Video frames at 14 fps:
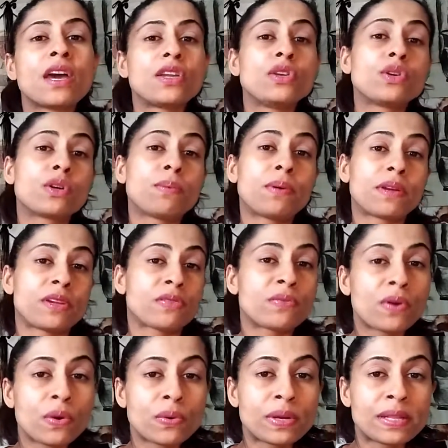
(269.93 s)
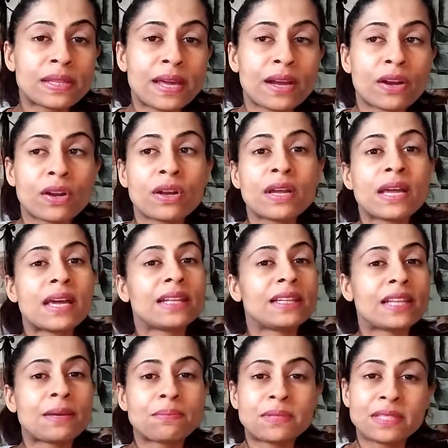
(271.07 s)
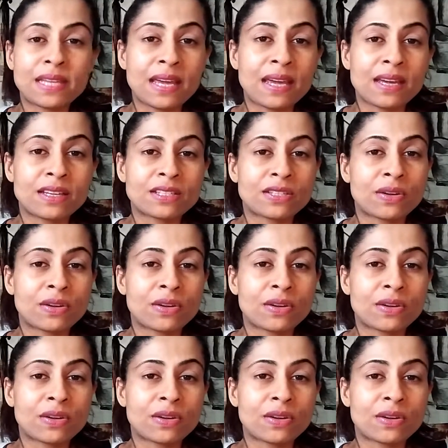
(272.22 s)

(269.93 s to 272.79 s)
You could put your phone in there, lipsticks,